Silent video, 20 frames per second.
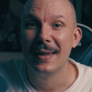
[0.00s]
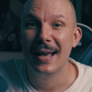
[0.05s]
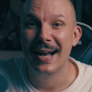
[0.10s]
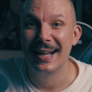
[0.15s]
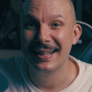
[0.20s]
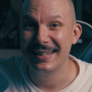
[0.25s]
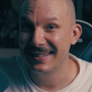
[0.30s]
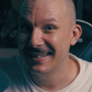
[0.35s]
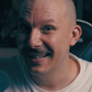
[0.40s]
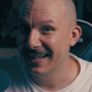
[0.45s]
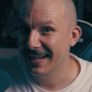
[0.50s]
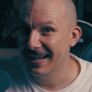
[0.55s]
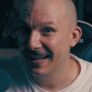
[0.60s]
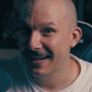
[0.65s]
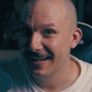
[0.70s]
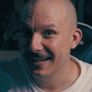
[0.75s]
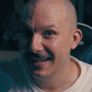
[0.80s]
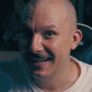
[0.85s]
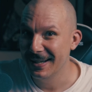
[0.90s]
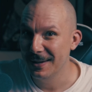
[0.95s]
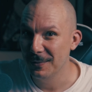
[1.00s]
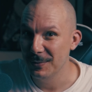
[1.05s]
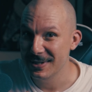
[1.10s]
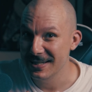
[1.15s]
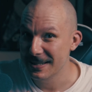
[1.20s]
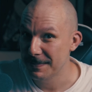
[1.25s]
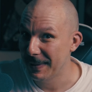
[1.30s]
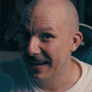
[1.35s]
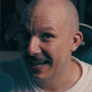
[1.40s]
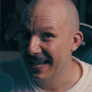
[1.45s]
Anitya Karaka, which
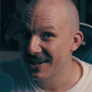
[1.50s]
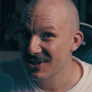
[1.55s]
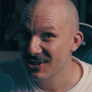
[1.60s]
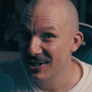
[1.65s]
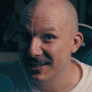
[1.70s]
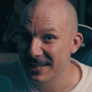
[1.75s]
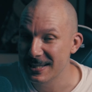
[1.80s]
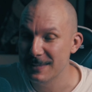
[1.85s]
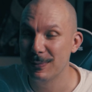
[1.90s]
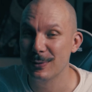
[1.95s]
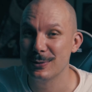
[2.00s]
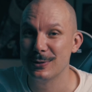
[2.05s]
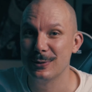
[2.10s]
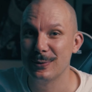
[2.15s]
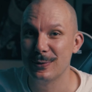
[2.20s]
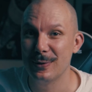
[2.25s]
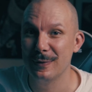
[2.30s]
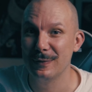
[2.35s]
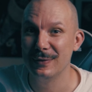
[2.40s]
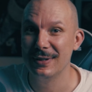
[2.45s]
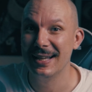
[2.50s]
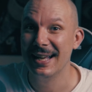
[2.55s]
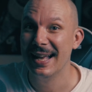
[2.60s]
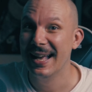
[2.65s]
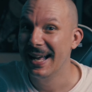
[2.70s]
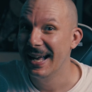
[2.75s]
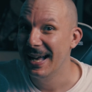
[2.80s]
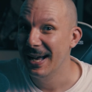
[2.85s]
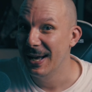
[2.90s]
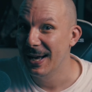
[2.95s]
is Pakesha, dispositor of the
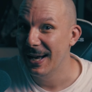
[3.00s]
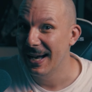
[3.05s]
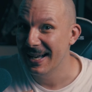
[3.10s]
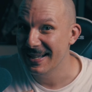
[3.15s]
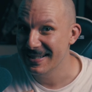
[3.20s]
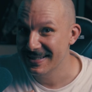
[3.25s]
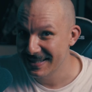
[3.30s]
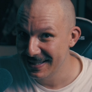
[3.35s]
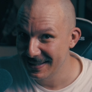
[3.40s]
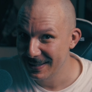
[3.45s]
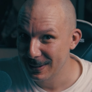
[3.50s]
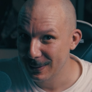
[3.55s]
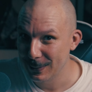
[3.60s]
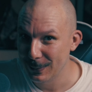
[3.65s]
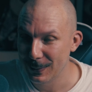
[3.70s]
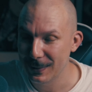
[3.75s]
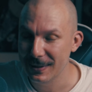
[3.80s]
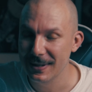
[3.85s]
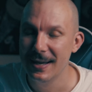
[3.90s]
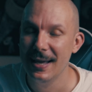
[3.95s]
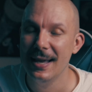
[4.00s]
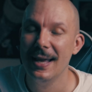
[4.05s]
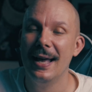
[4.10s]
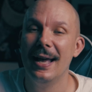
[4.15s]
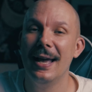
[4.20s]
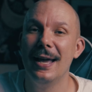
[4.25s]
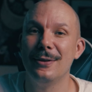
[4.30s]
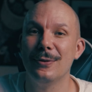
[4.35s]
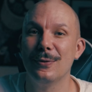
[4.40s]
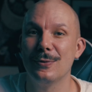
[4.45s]
Ascendant Lord,
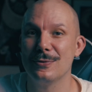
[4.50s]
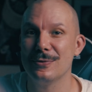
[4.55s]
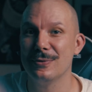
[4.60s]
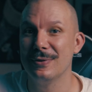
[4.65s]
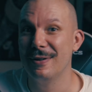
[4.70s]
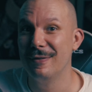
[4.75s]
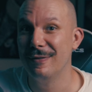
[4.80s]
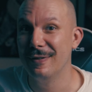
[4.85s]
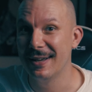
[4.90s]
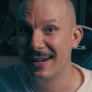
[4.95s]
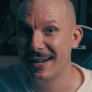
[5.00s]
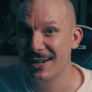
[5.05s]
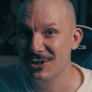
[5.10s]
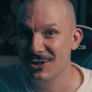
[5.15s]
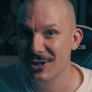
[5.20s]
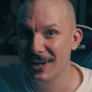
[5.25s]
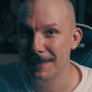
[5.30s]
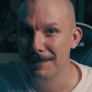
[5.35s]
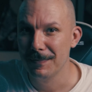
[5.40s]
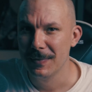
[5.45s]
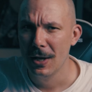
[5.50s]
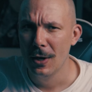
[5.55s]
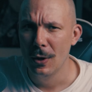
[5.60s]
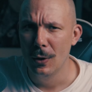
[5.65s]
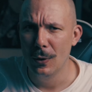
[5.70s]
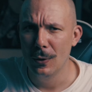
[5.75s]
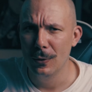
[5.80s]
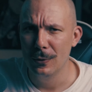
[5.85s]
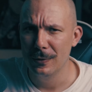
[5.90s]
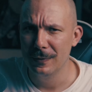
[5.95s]
and also the Varesha,
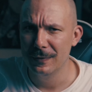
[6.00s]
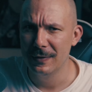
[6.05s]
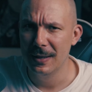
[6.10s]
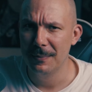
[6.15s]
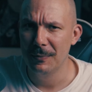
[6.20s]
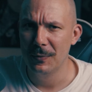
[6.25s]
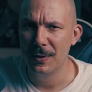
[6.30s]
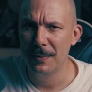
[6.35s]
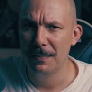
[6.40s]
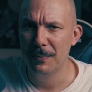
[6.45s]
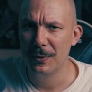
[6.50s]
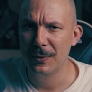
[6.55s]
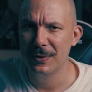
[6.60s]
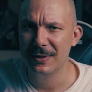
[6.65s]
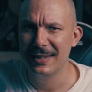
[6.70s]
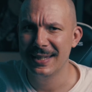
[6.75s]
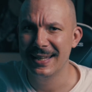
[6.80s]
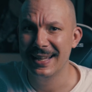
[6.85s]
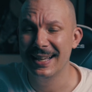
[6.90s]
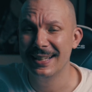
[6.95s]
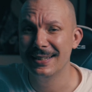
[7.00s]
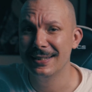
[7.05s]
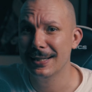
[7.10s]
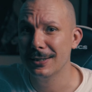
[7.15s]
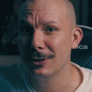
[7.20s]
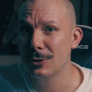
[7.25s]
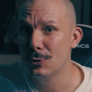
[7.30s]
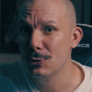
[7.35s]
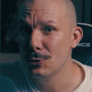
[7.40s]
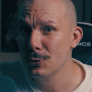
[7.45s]
all of them were pointing at that
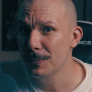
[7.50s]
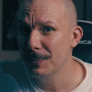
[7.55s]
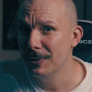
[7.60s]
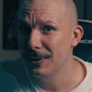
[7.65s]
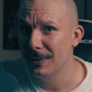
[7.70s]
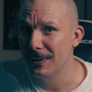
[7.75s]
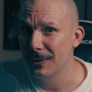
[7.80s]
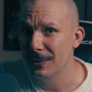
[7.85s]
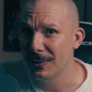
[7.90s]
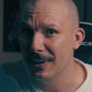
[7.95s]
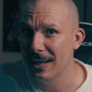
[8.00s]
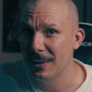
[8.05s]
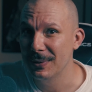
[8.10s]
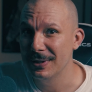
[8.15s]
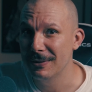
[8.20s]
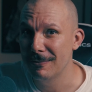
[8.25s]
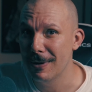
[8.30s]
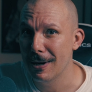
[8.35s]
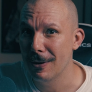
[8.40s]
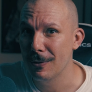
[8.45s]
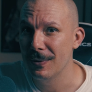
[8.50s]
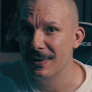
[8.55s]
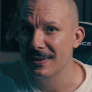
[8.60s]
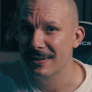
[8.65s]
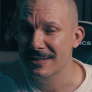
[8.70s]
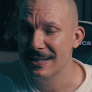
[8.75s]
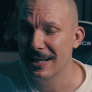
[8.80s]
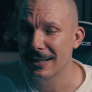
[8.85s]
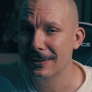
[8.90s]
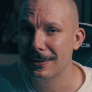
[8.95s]
Jupiter yoga with Rahu and
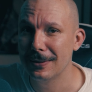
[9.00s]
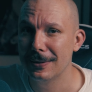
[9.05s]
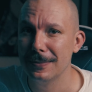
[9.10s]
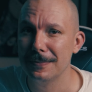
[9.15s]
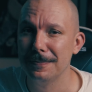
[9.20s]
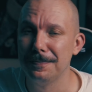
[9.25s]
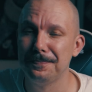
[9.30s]
Saturn,